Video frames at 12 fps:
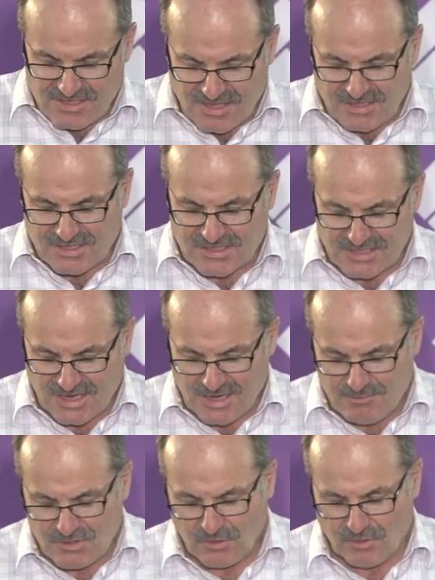At the
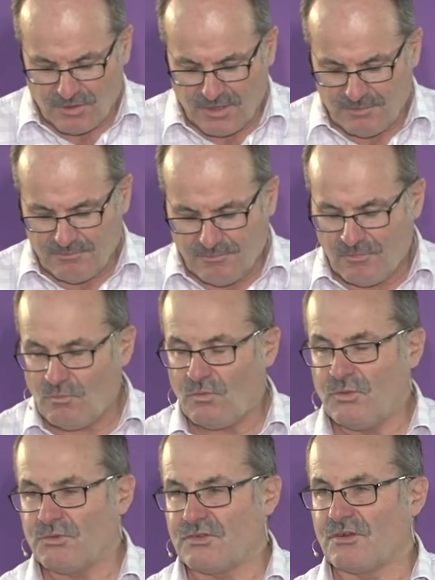same time,
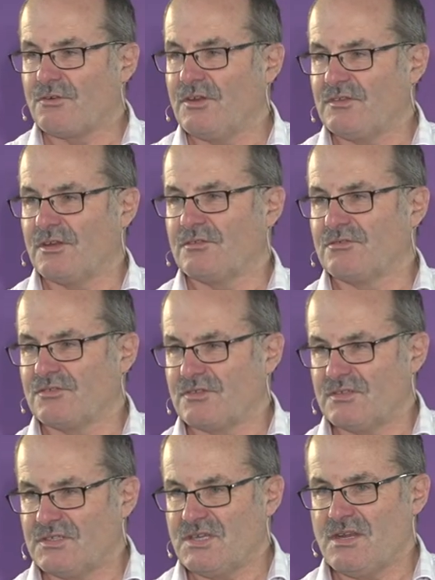there was an increasing interest
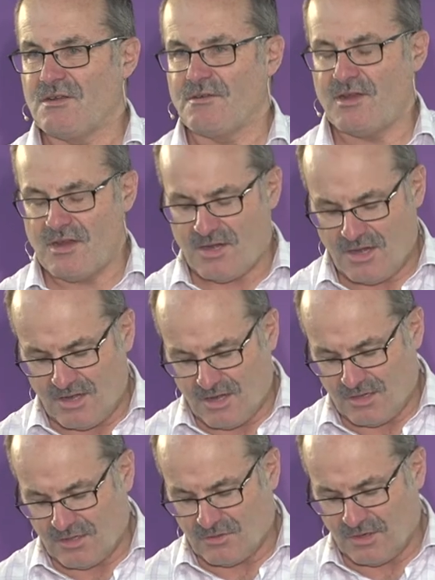in dairy.
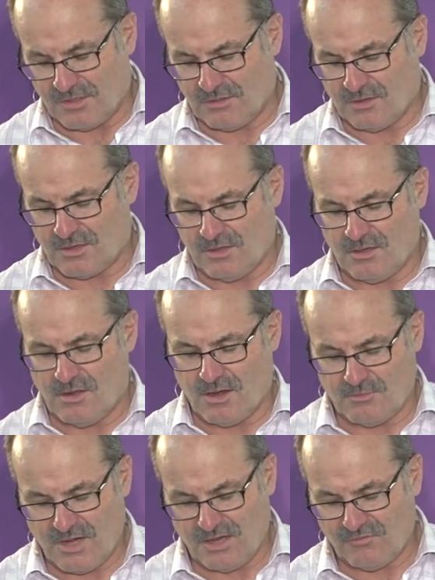And in
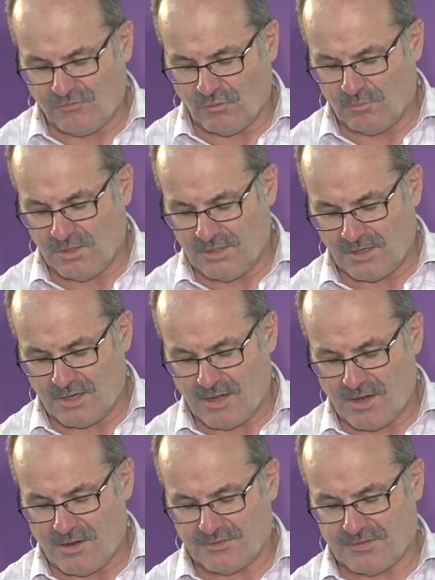1999, we had 4 million
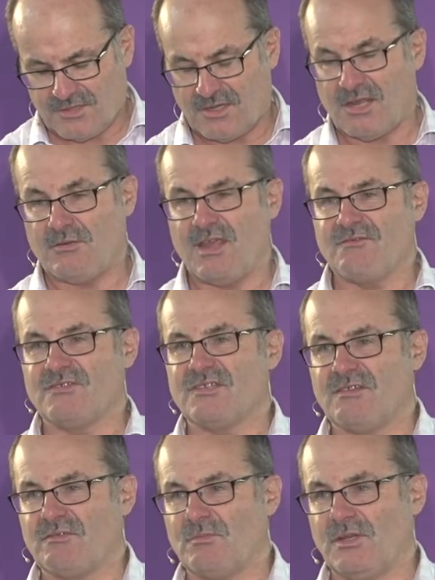cows, and today we have
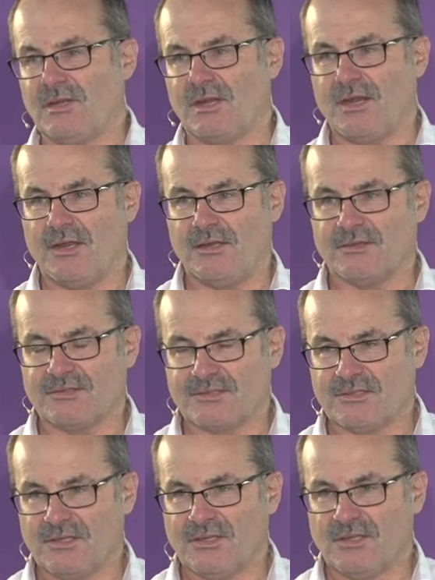7 million cows.